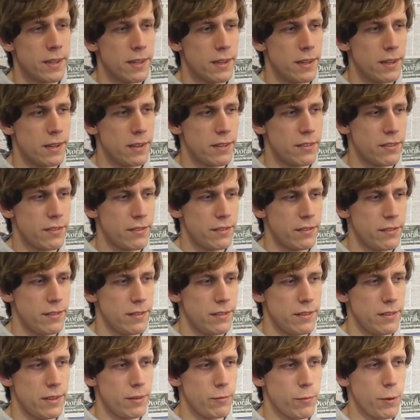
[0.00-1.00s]

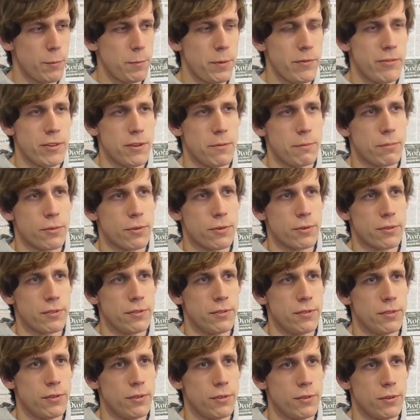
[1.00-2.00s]
It would be very
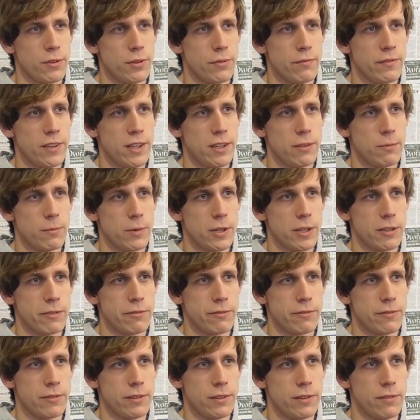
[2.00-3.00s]
important to convene
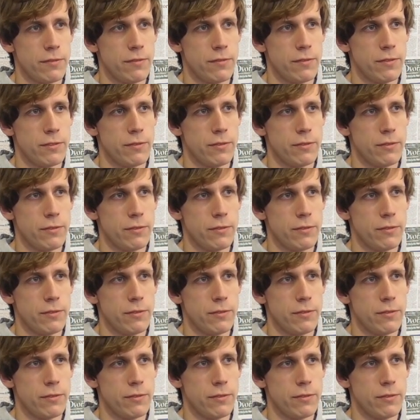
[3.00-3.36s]
with the